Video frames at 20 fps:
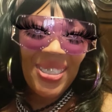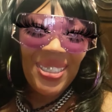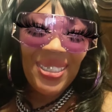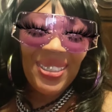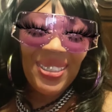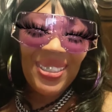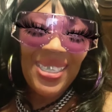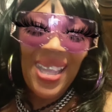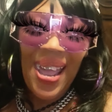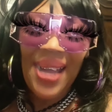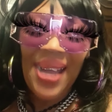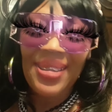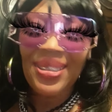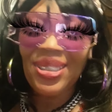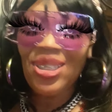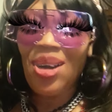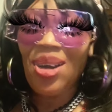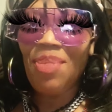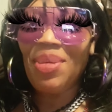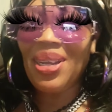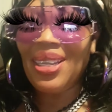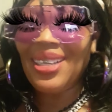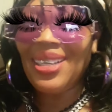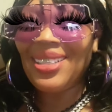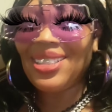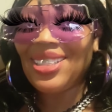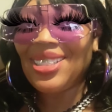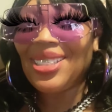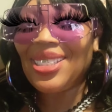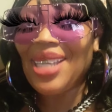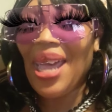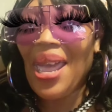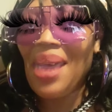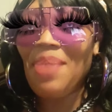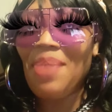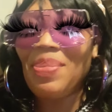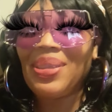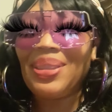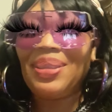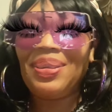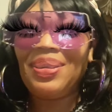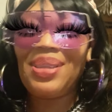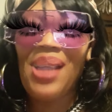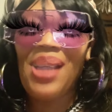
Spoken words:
Oh, y'all know my entertainment.